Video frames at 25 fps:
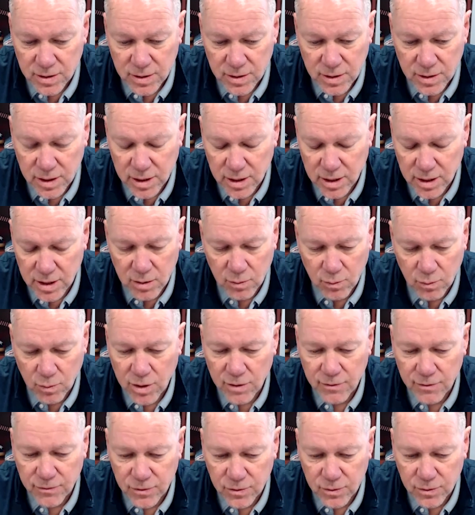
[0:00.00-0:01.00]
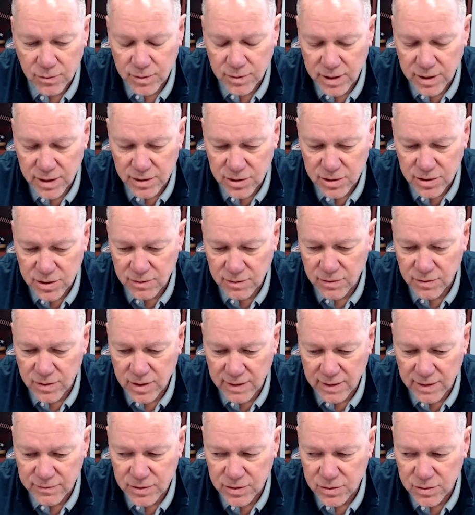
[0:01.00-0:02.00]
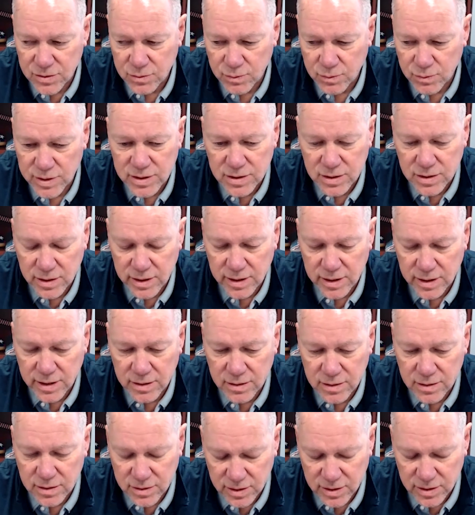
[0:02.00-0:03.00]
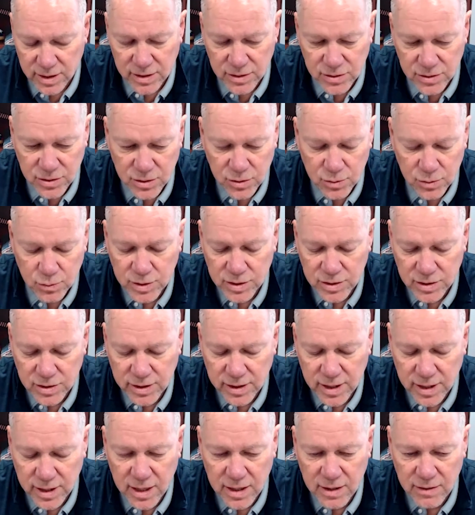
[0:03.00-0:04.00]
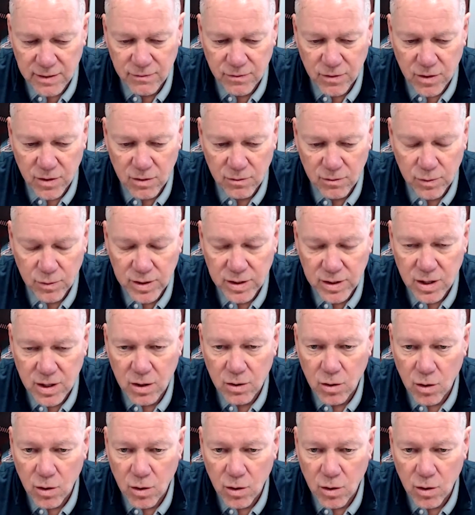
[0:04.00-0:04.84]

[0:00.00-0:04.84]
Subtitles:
A wonderful initiative that I've just recently, and SIG has just recently gotten involved with, called